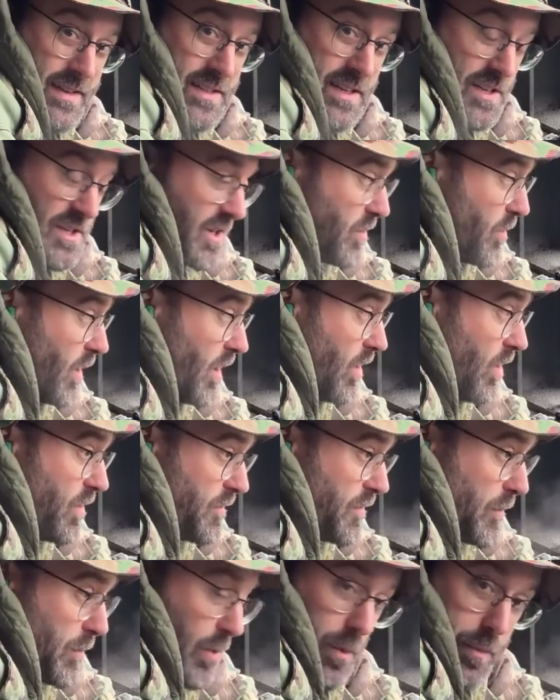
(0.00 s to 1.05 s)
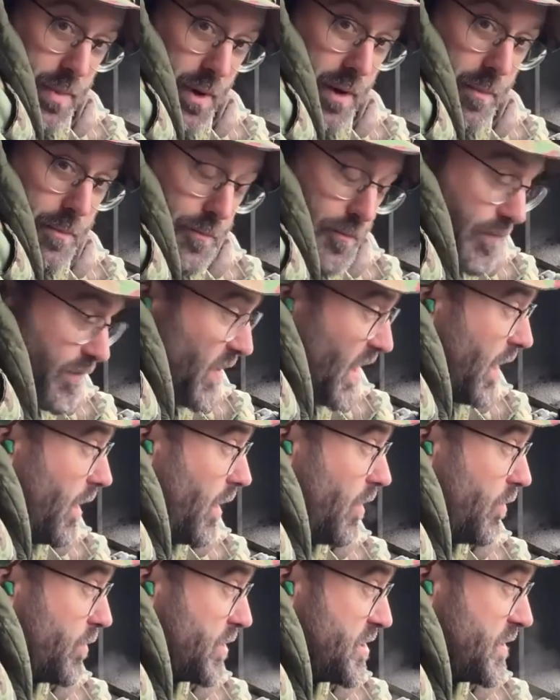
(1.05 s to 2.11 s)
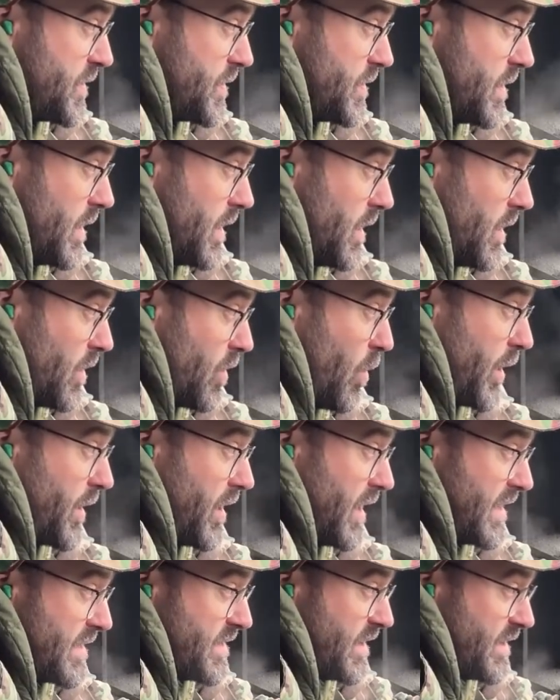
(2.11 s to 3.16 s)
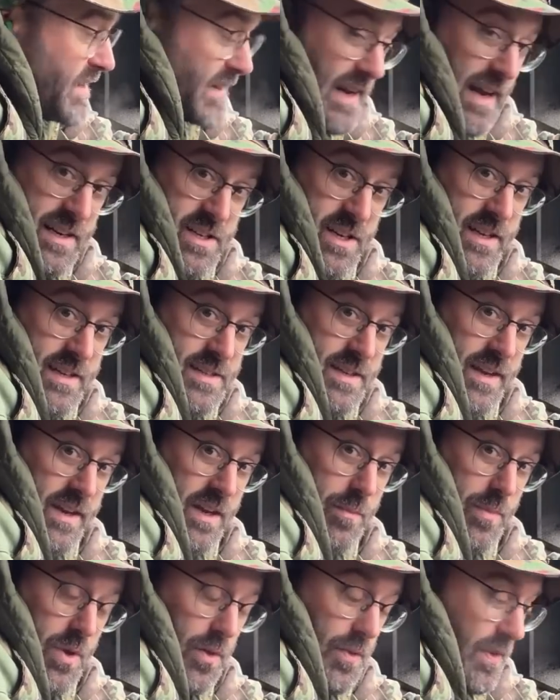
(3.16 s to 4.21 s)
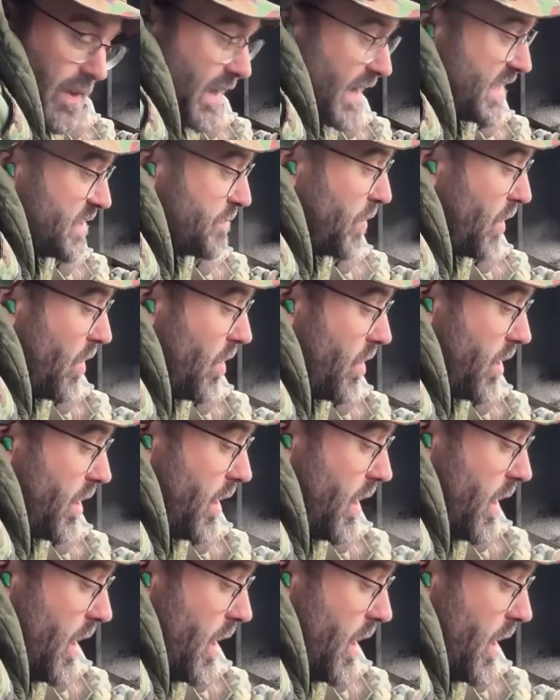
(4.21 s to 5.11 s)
It's actually quite long for a bullpup, which is quite nice. They did actually extend it beyond the gas block.